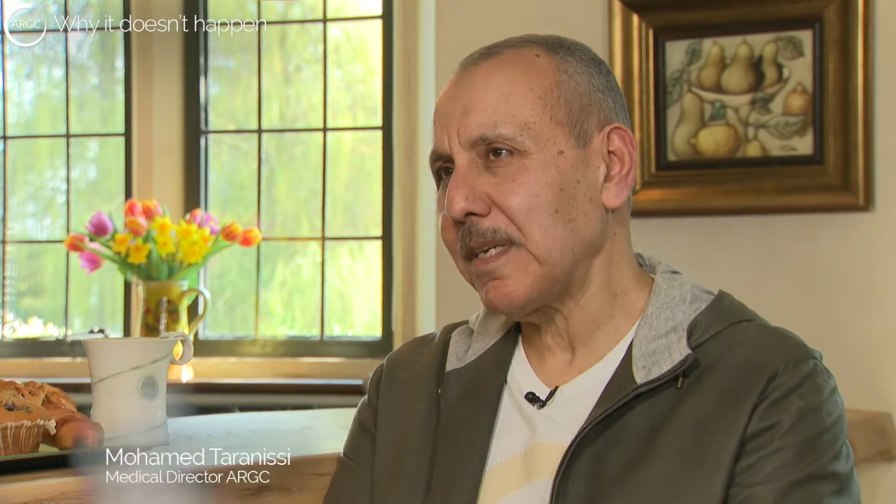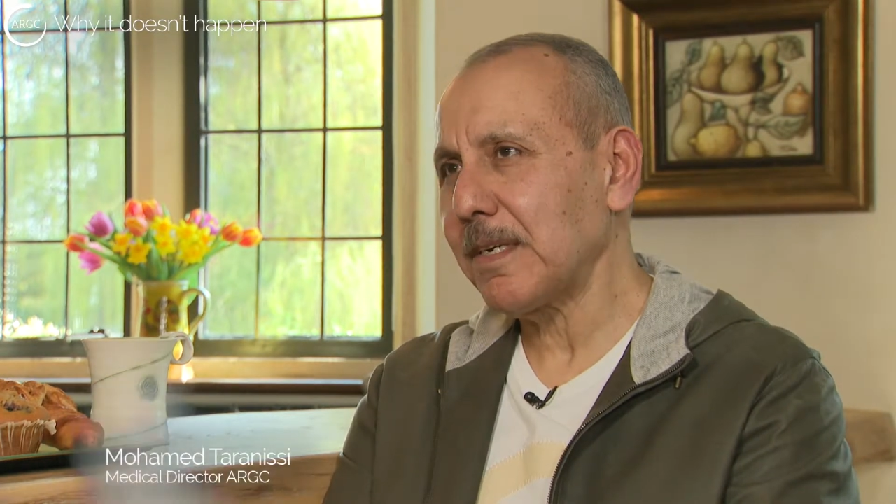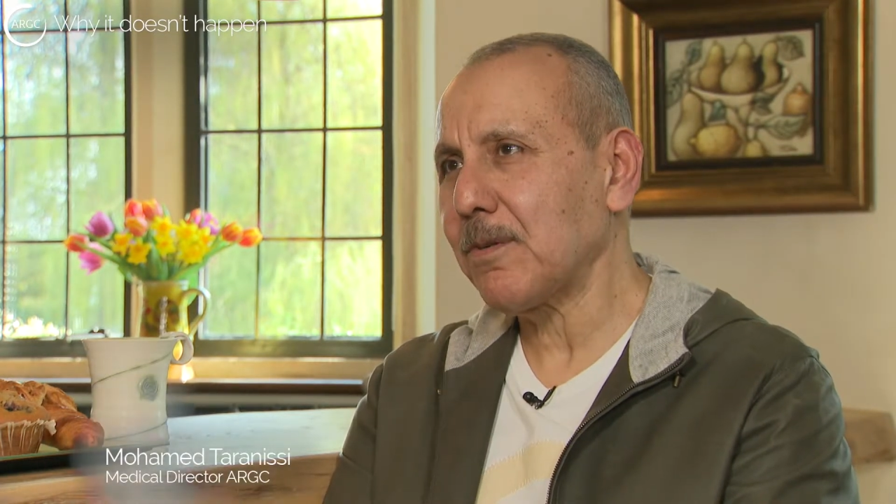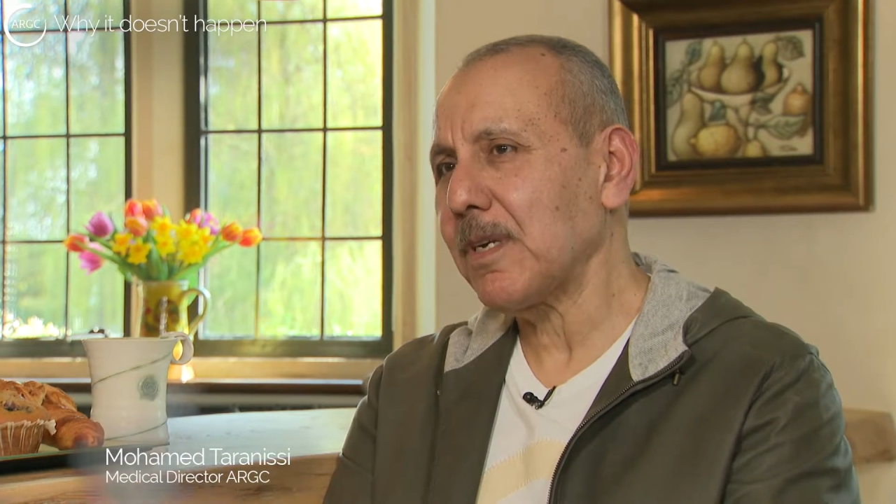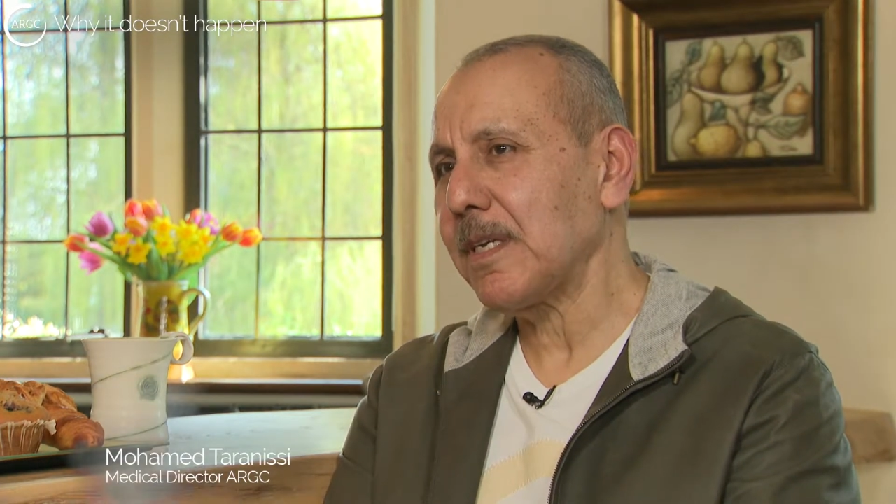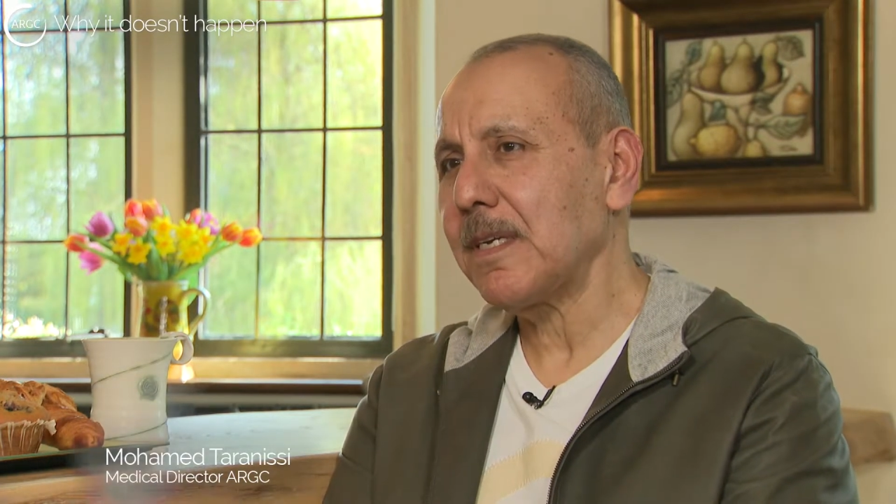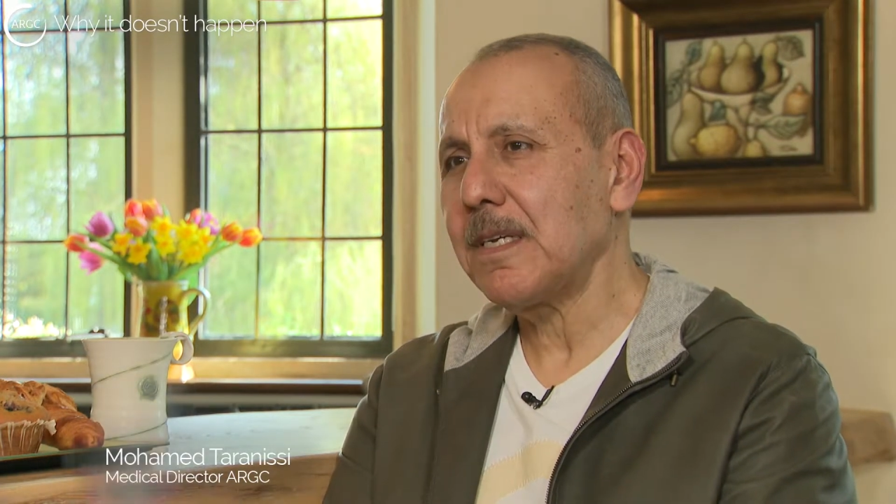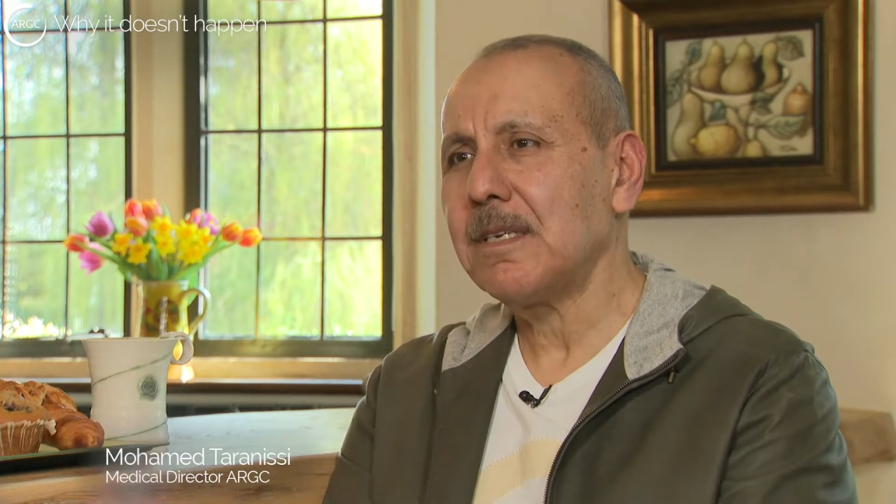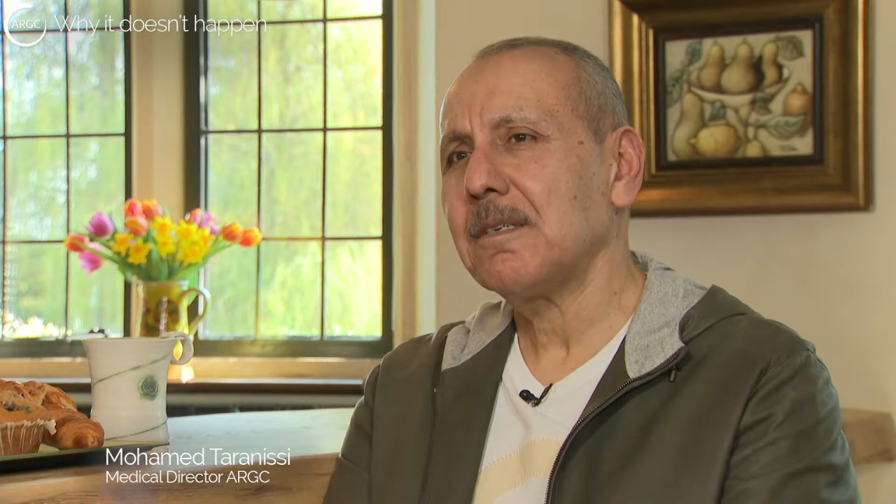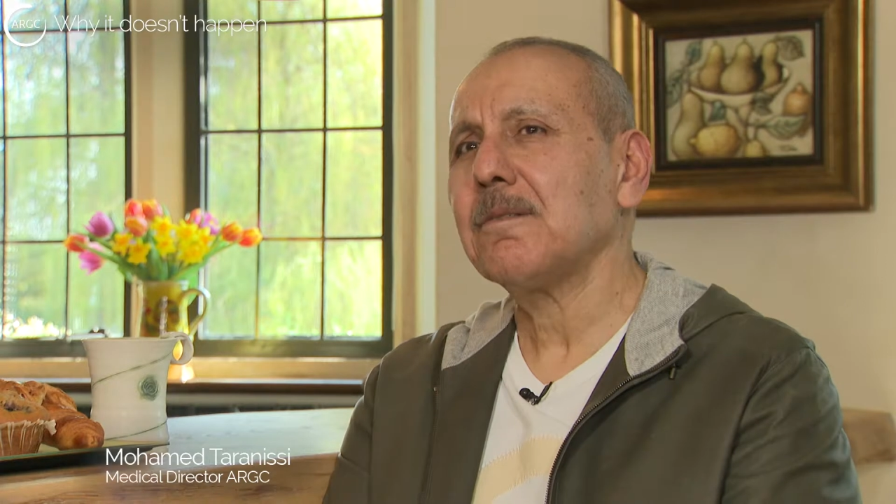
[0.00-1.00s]
equally
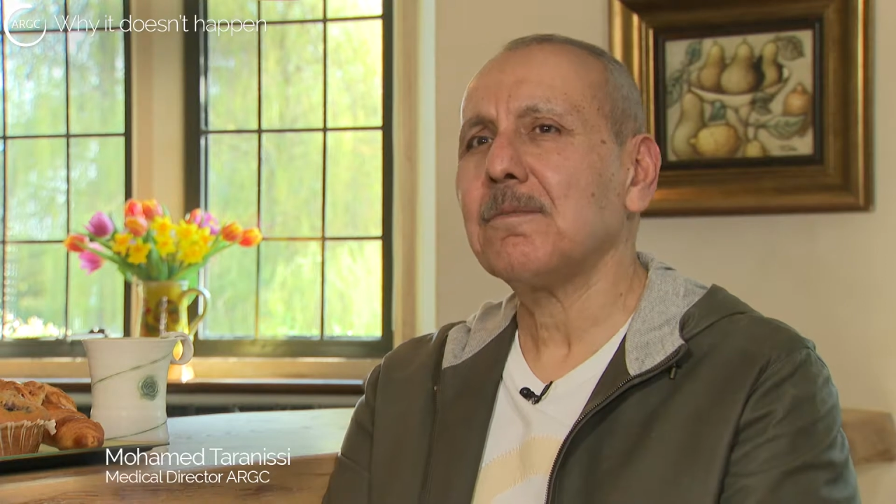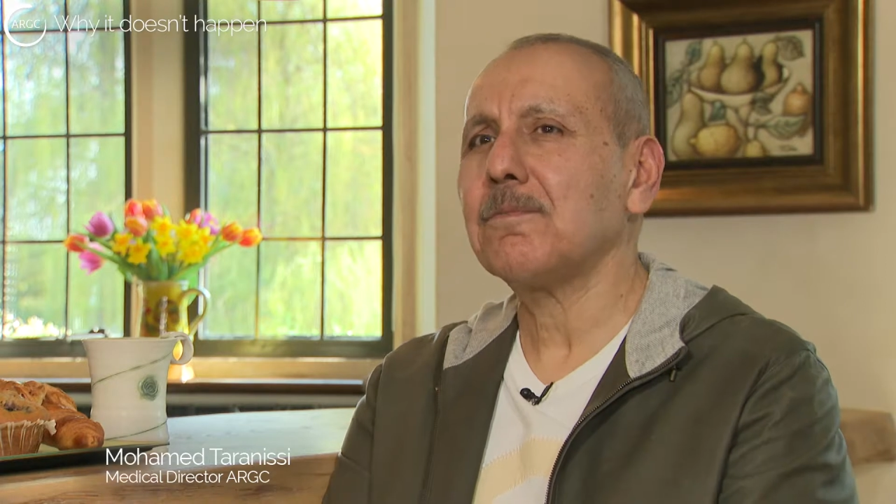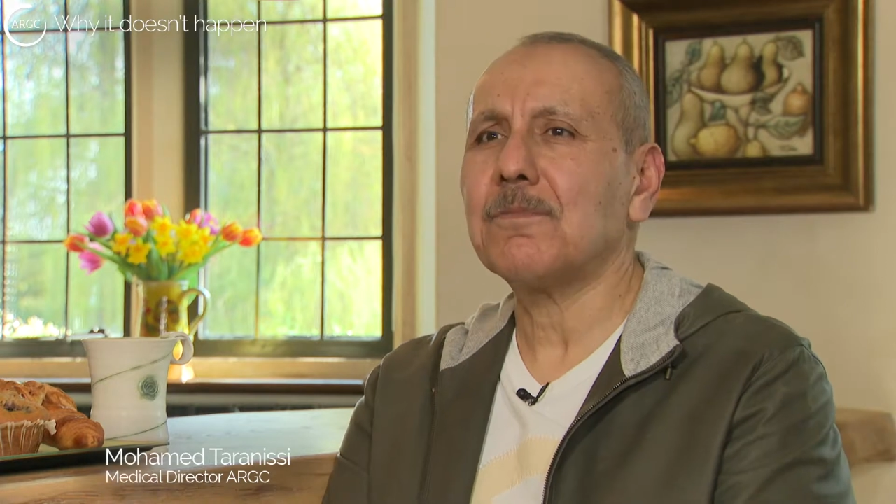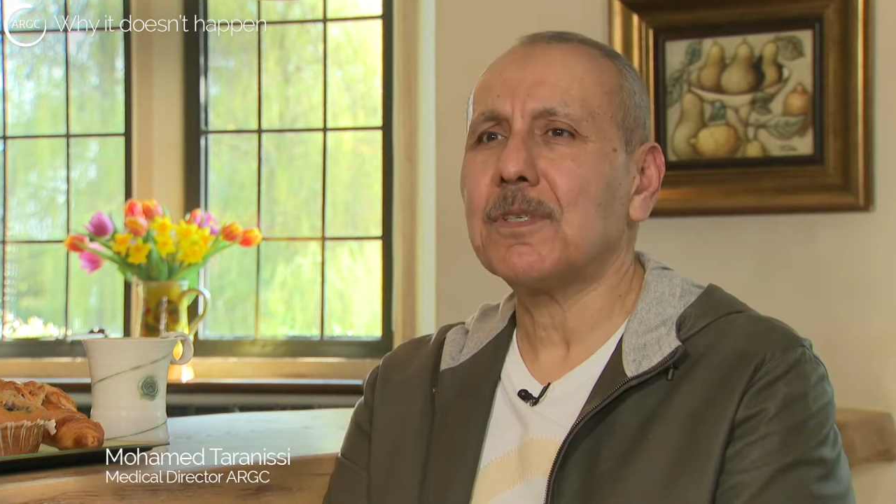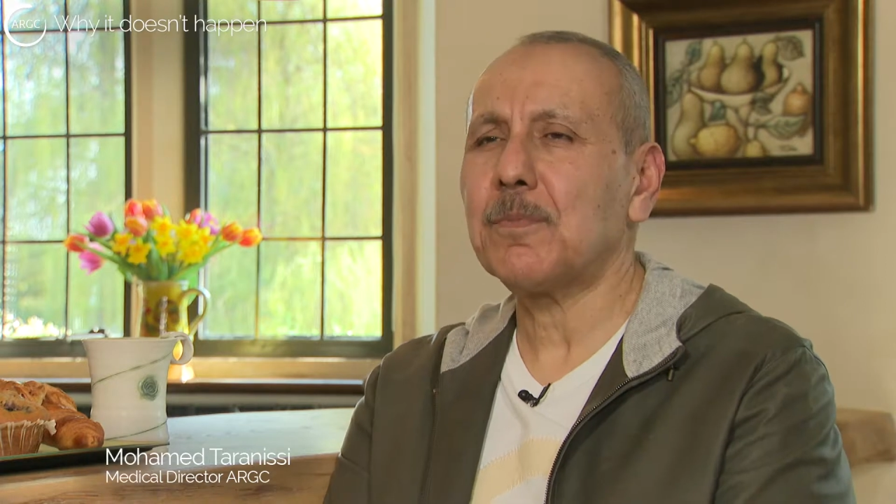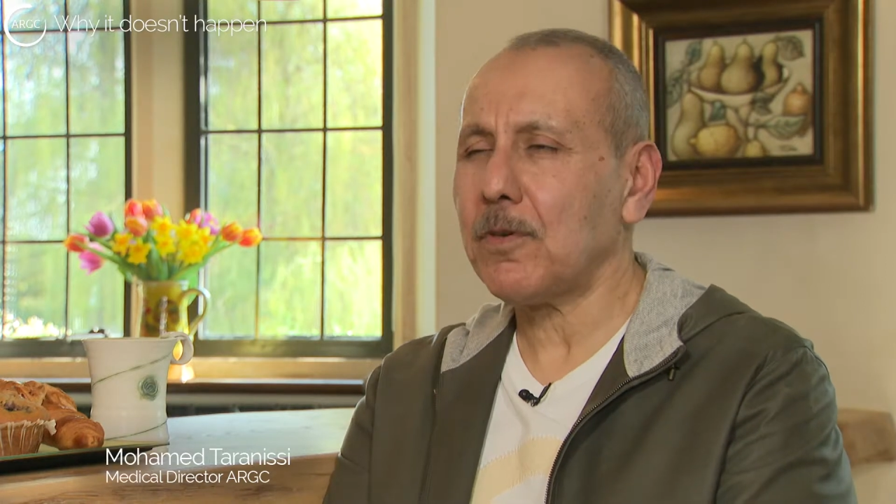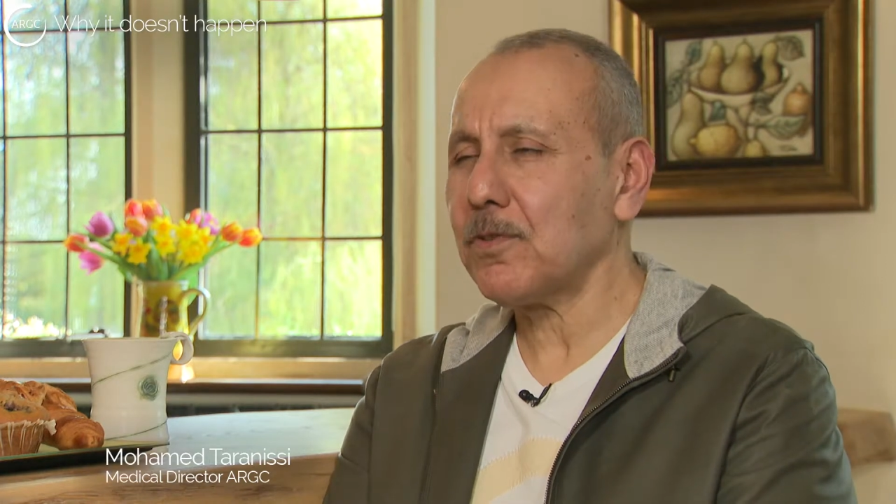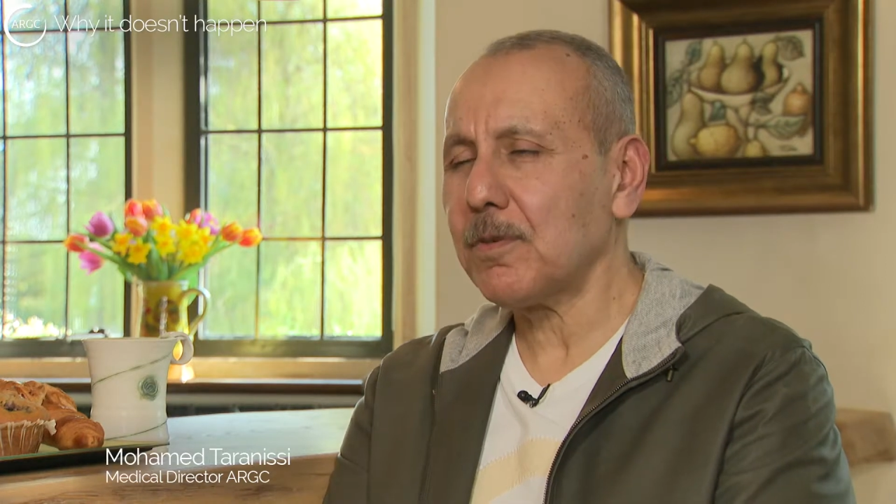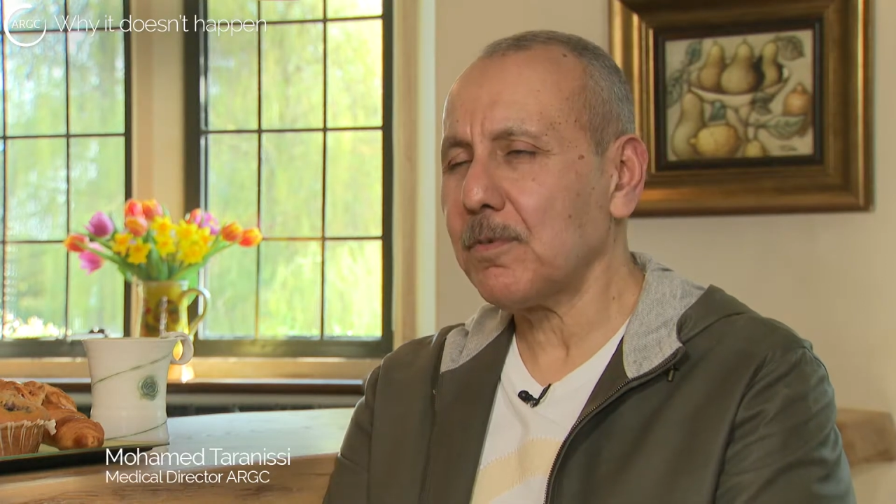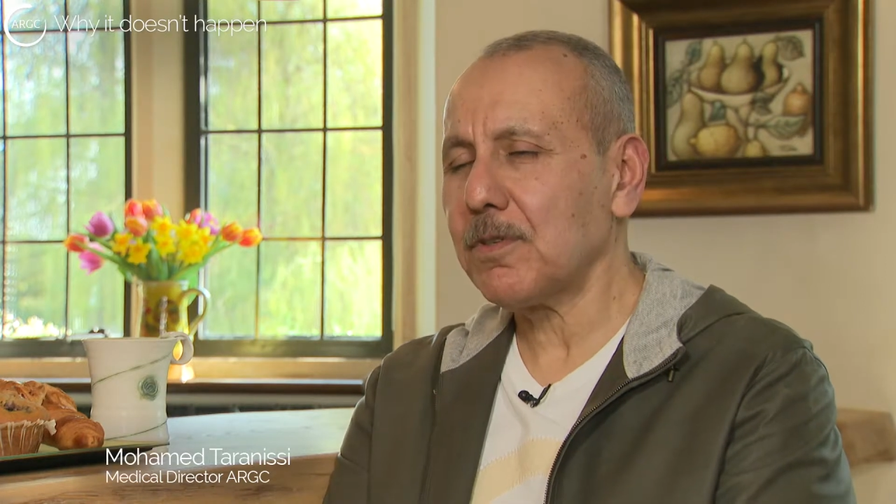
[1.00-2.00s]

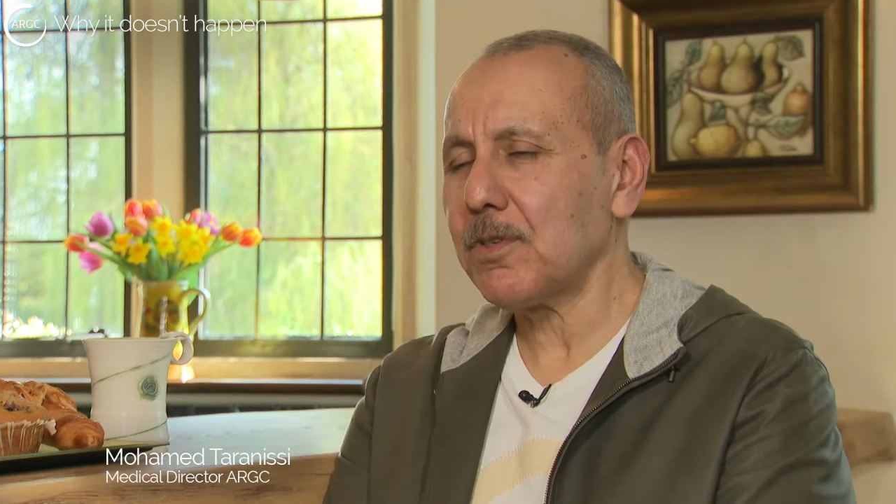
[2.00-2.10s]
responsible.